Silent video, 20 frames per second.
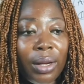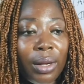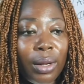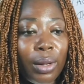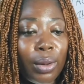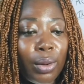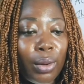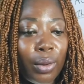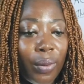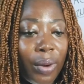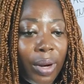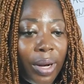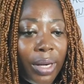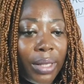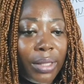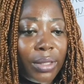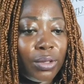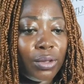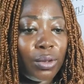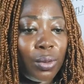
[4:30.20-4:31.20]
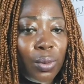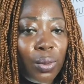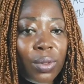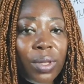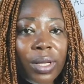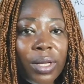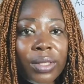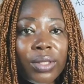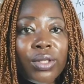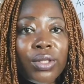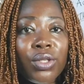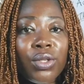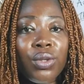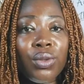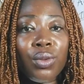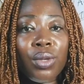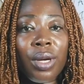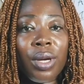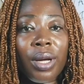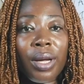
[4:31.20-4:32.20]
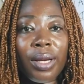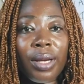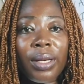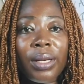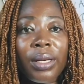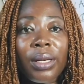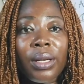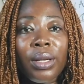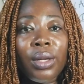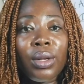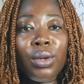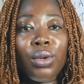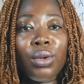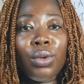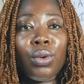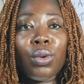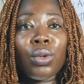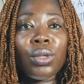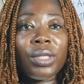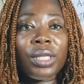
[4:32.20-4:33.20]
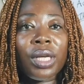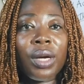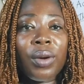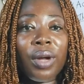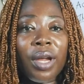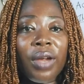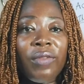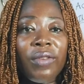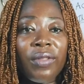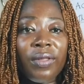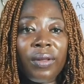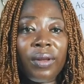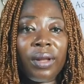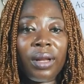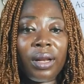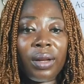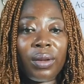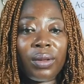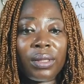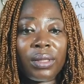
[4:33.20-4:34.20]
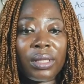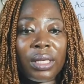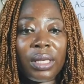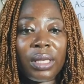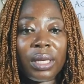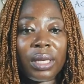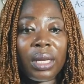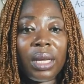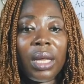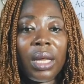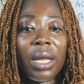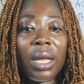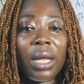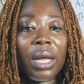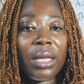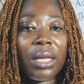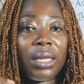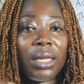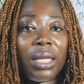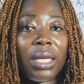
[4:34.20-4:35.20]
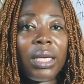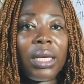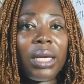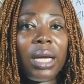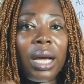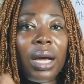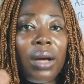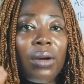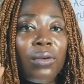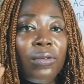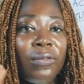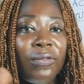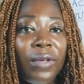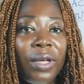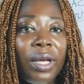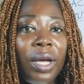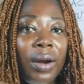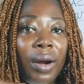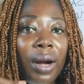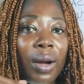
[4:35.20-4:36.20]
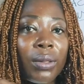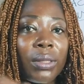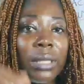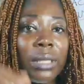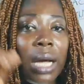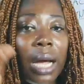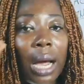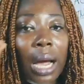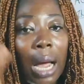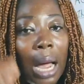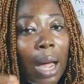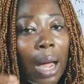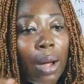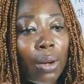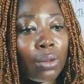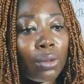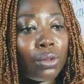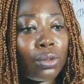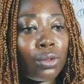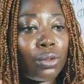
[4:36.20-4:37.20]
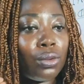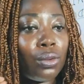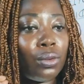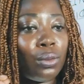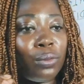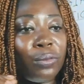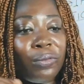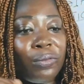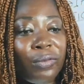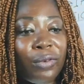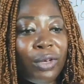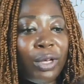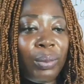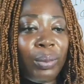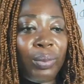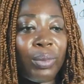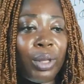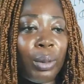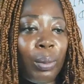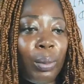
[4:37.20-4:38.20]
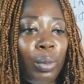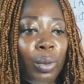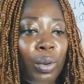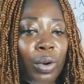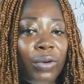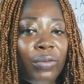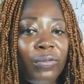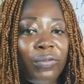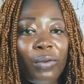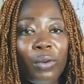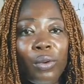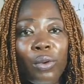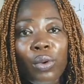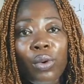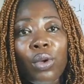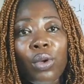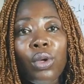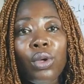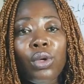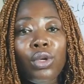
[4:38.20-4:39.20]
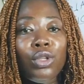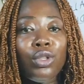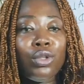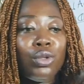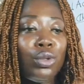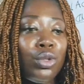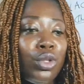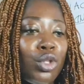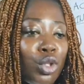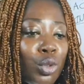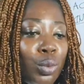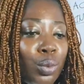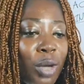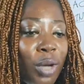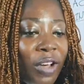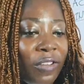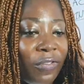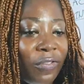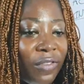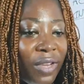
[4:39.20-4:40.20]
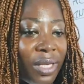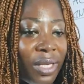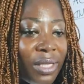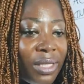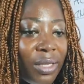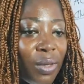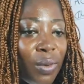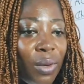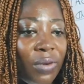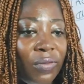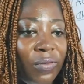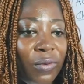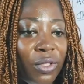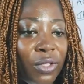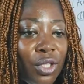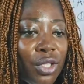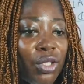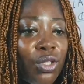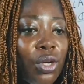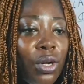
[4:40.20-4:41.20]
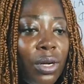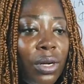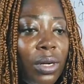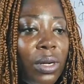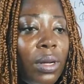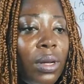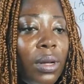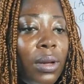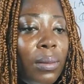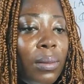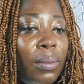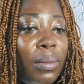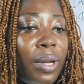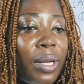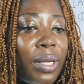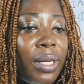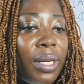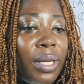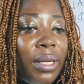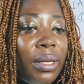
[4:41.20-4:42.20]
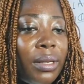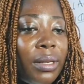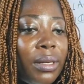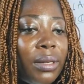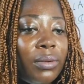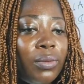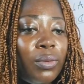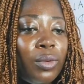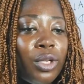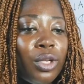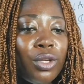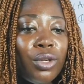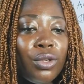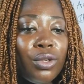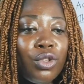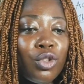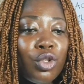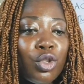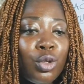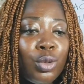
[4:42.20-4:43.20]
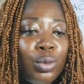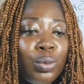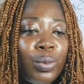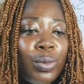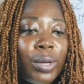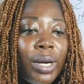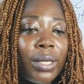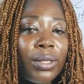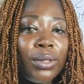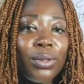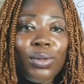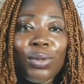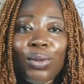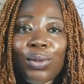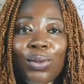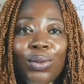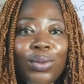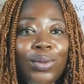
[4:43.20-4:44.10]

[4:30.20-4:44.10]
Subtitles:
all right, so that you can note down everything that I'll say. I think I'll figure out how to flip the board for YouTube. I fixed the one for TikTok, but then with YouTube, I don't know